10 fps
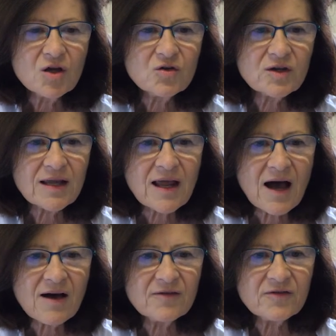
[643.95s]
you can
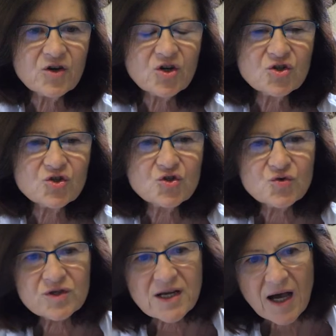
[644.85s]
have
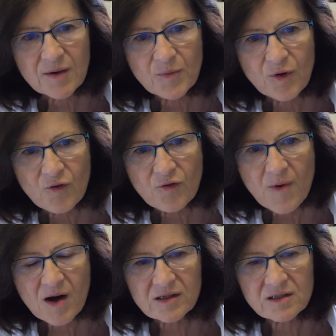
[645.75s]
two types of
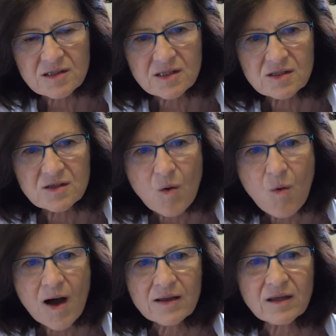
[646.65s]
markers,
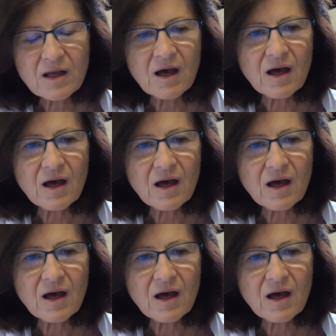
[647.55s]
one